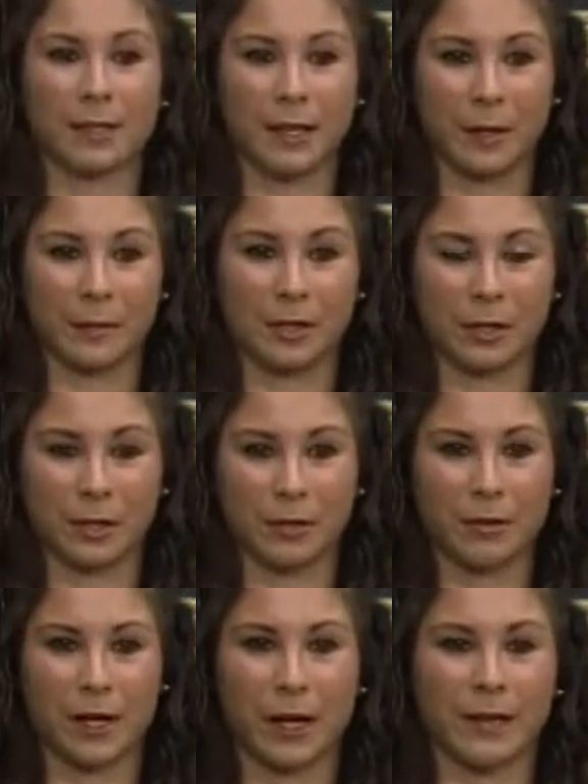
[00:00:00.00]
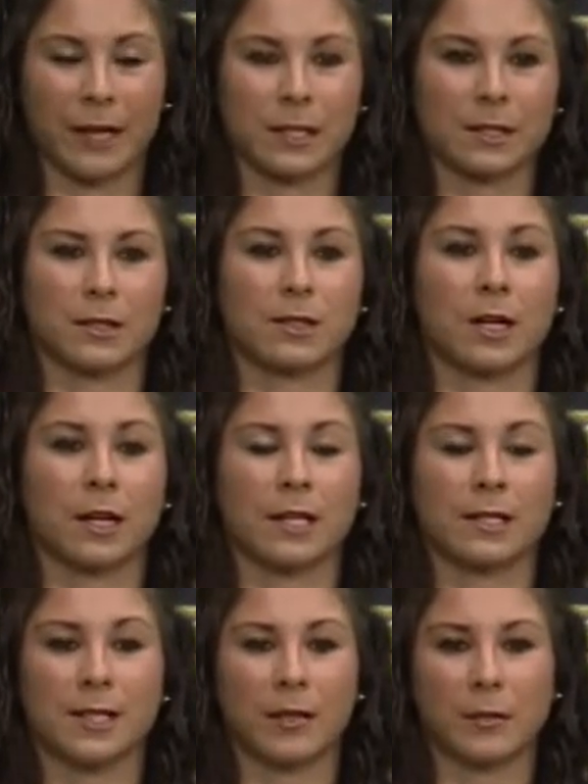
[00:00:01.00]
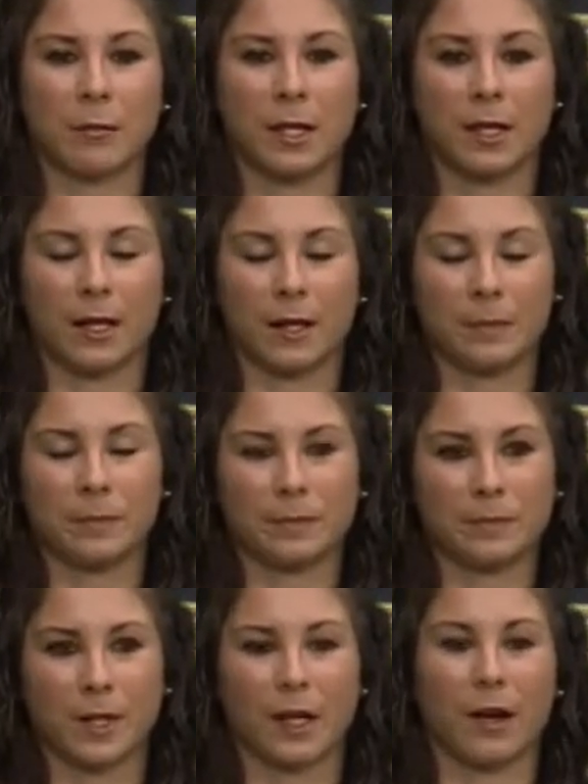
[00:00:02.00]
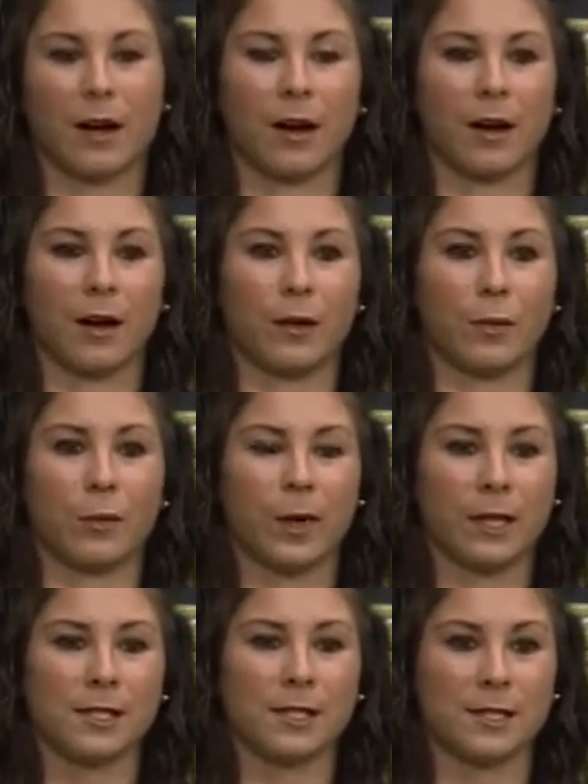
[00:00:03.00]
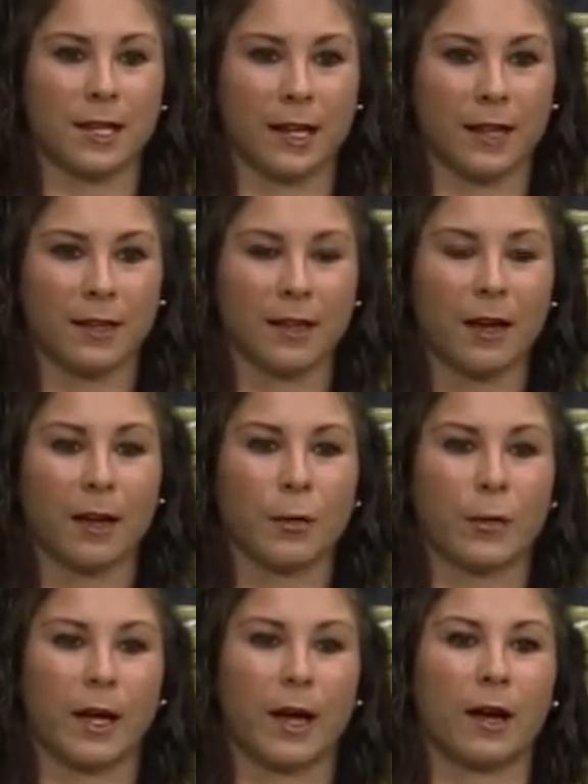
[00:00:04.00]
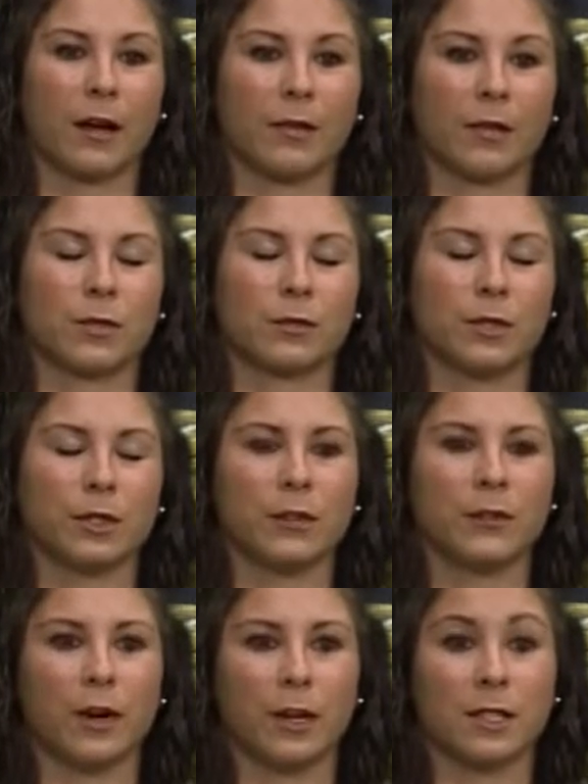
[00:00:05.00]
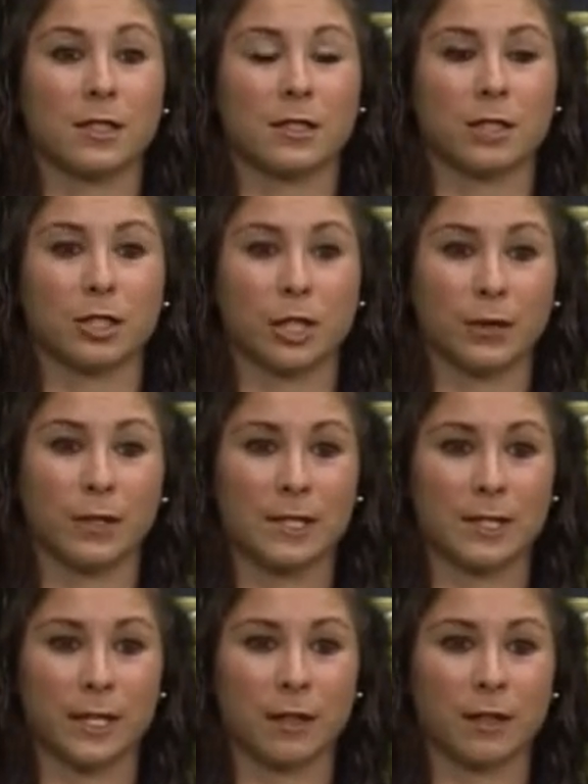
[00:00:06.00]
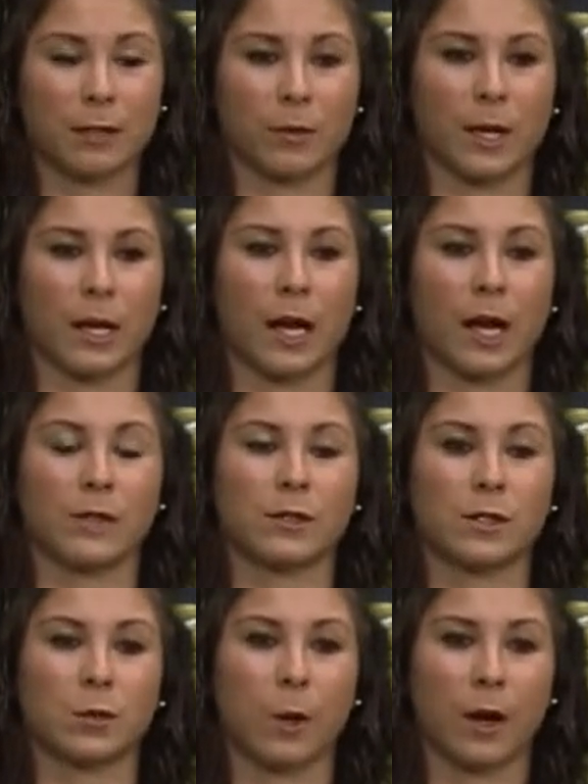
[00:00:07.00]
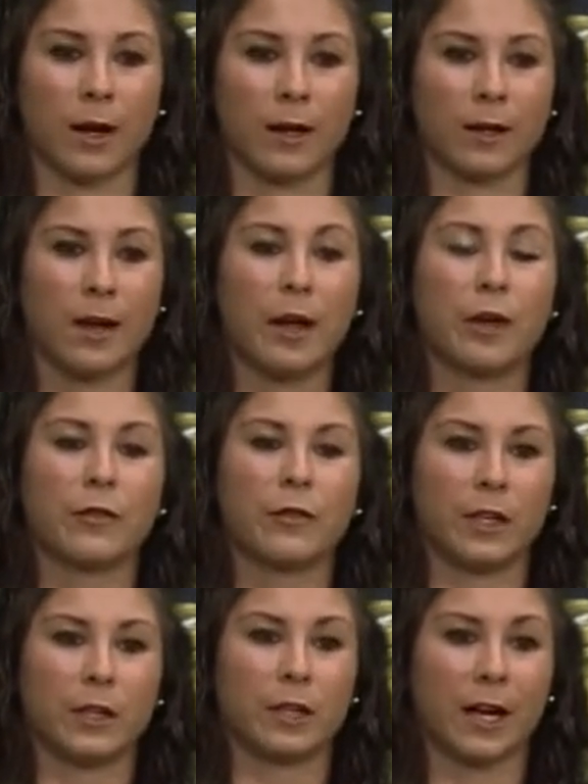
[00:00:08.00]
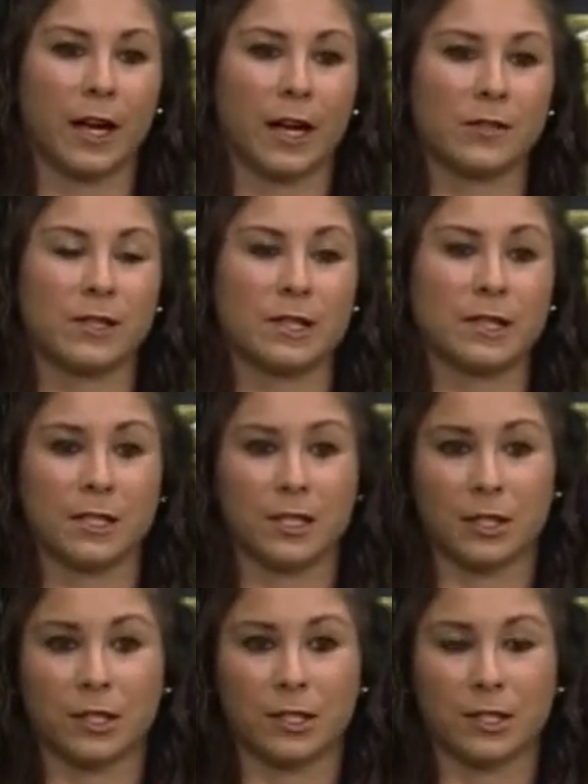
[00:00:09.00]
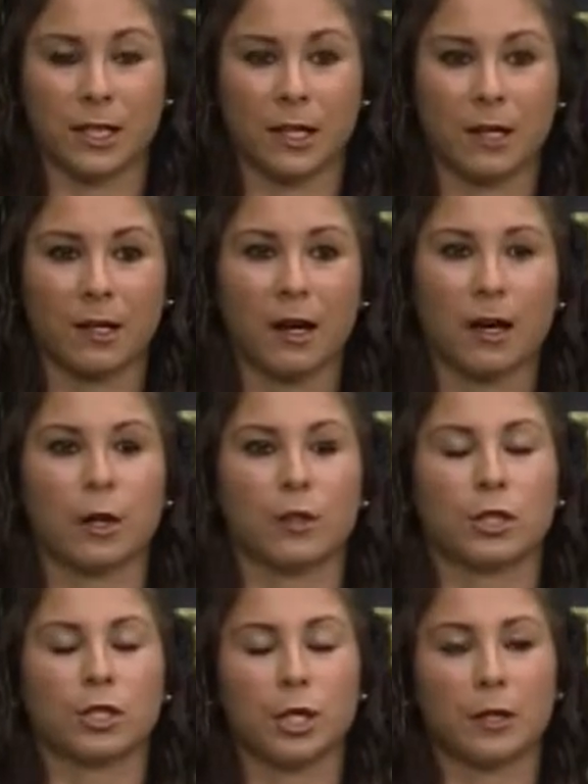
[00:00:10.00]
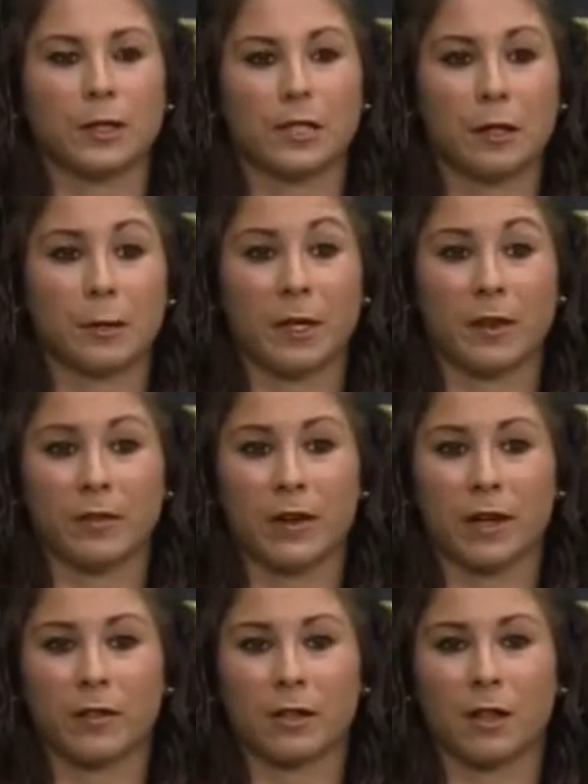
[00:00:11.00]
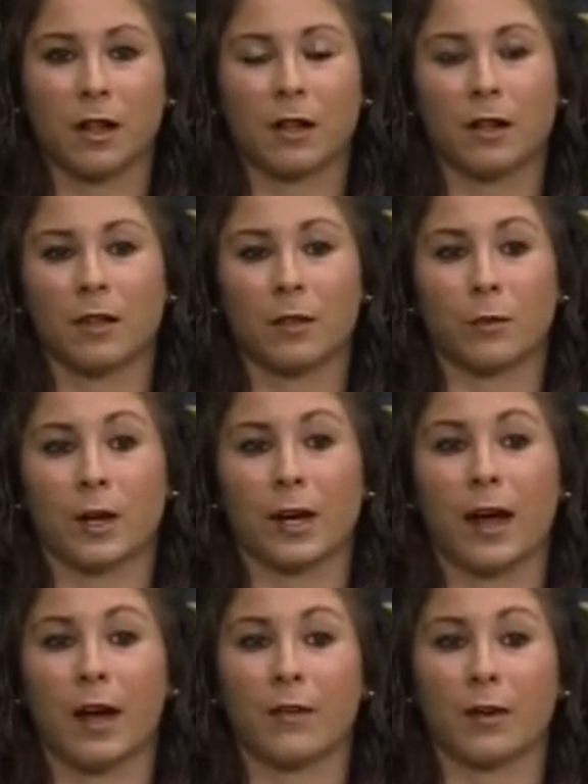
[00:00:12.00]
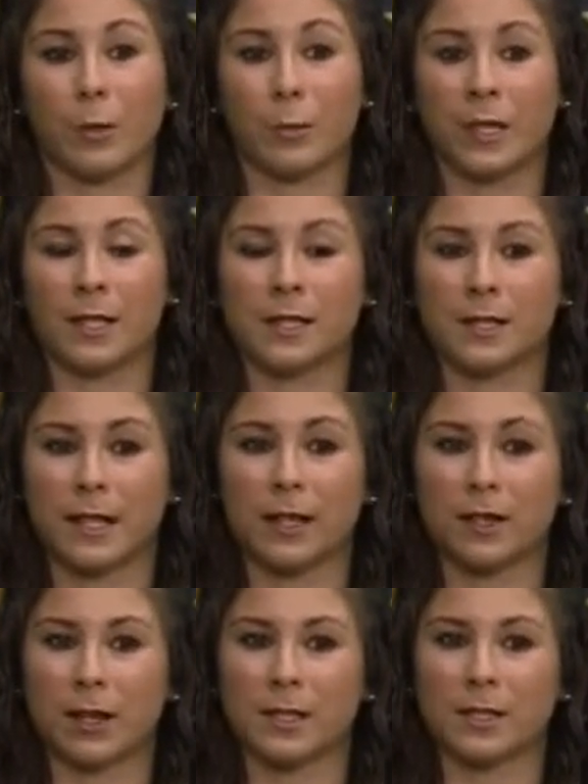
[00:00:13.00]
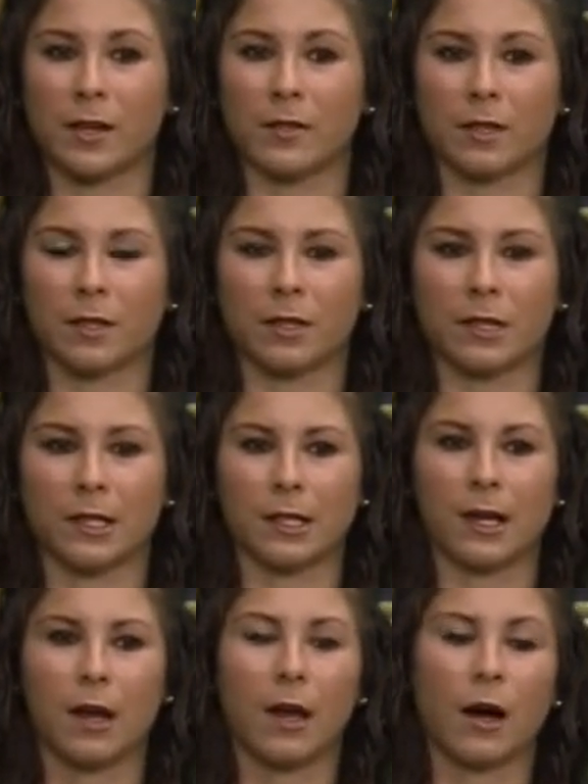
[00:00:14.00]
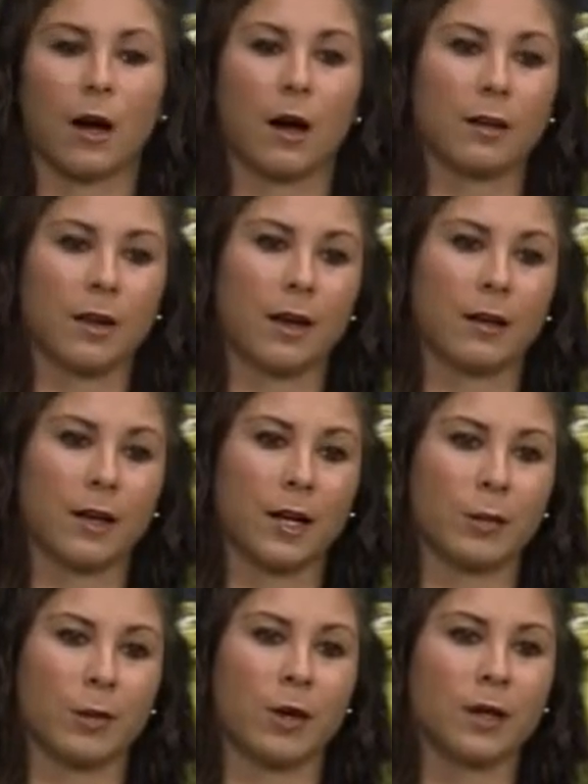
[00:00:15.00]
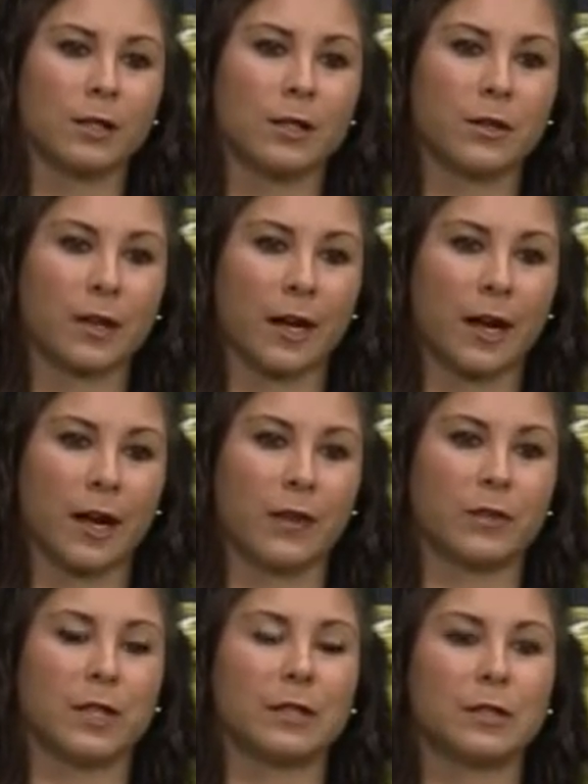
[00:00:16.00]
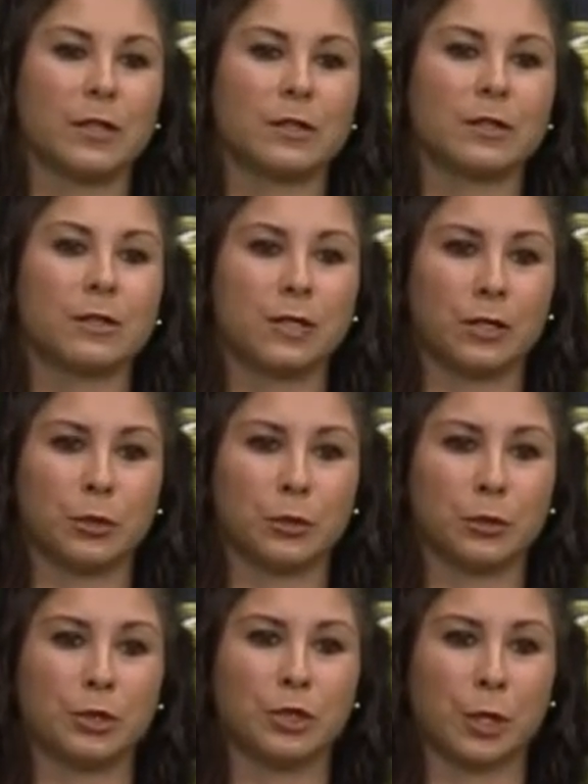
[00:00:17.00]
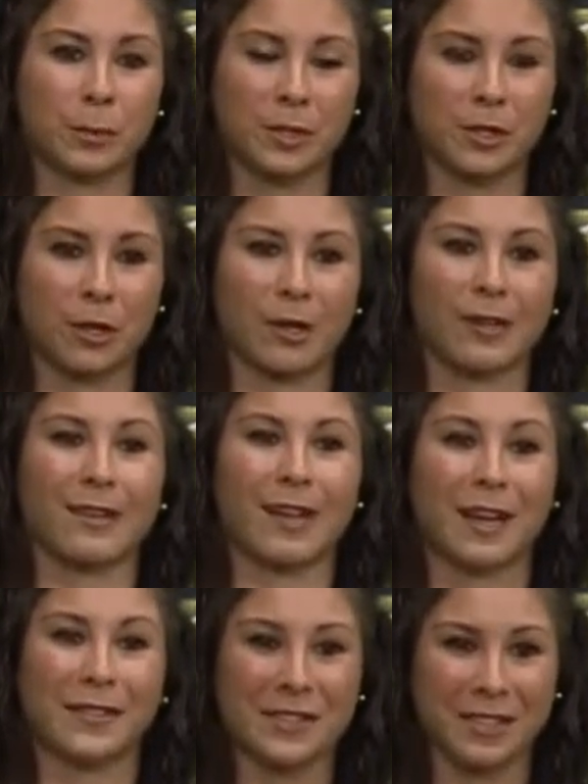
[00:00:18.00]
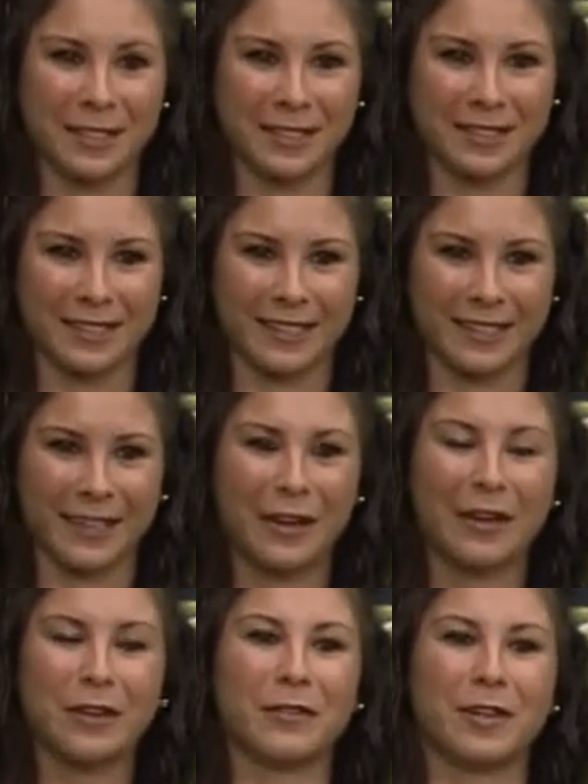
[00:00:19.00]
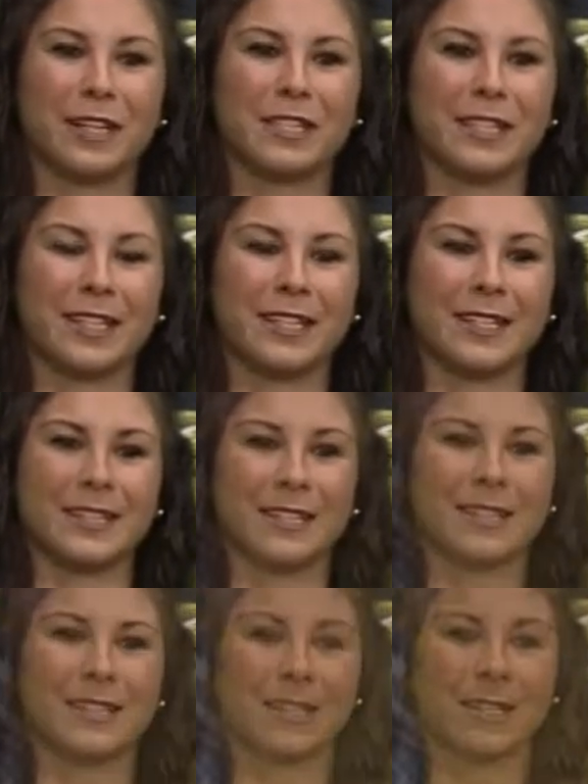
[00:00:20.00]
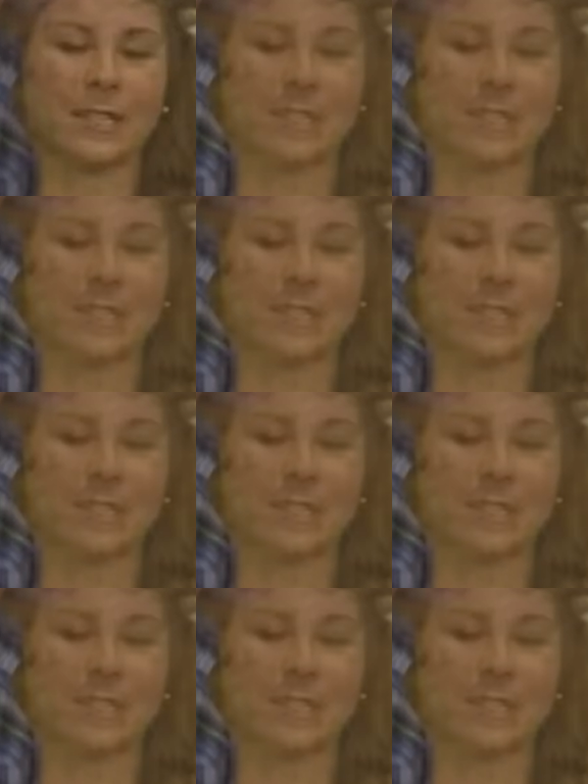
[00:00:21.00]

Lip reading: lamb show, and that's going to start at 7 p.m. On Wednesday, we have, it's really fun, it's the show and sale, and we're going to have swine, feeder calves, and steers there. The show is going to be at 5 o'clock, and then we're going to have our big sale at 7:30. On that night, we're also going to have the Little U Jumpstart Livestock Clinic, which is a clinic